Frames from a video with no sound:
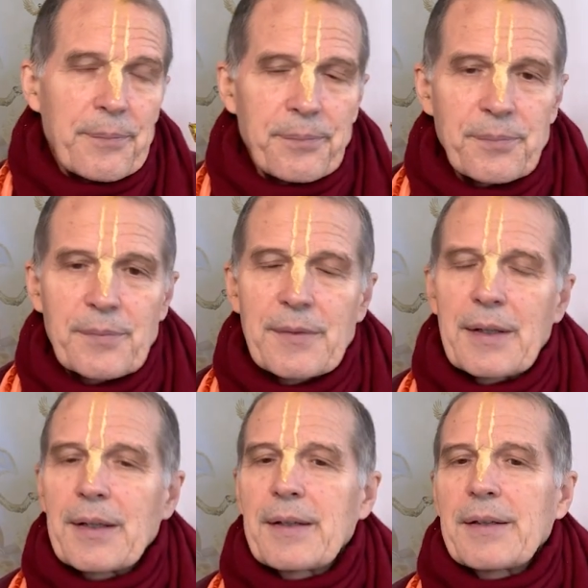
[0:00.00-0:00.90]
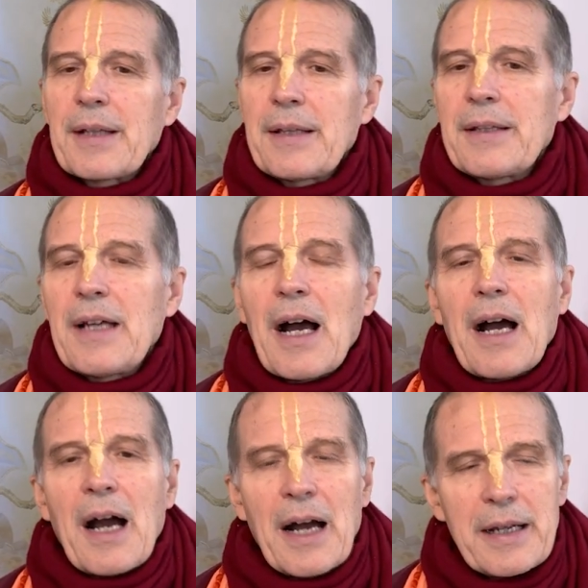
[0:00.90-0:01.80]
Then the
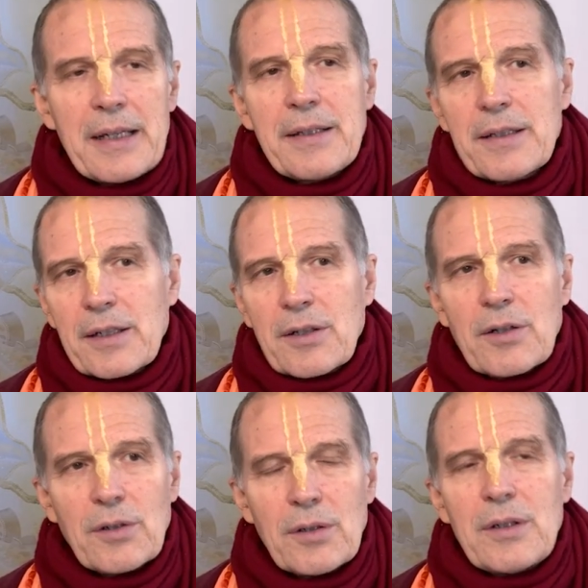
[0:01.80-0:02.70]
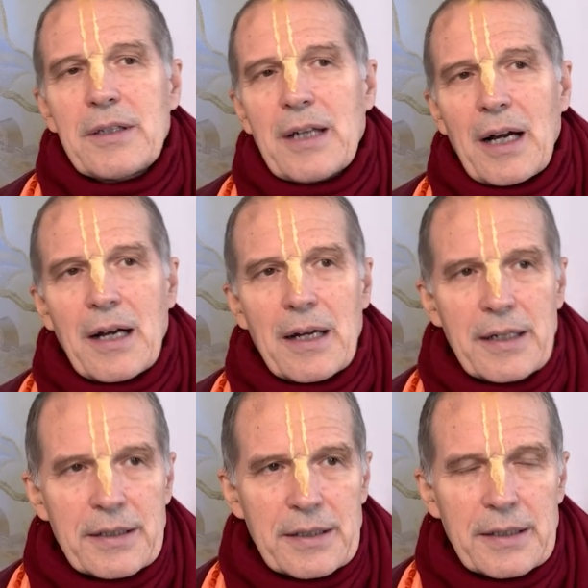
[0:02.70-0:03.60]
iron, the cold
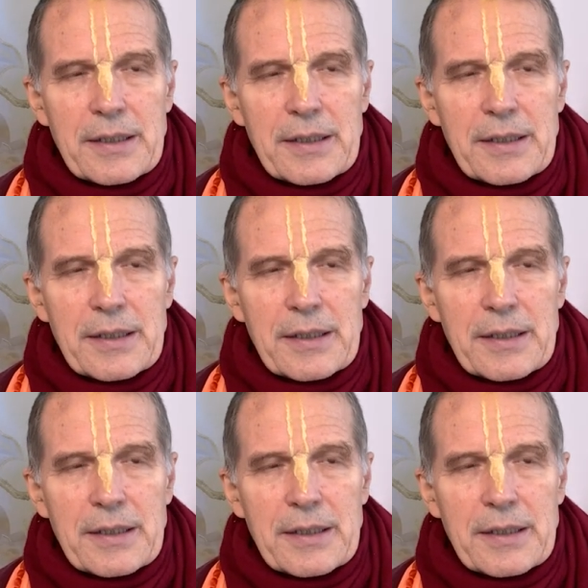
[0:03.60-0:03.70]
and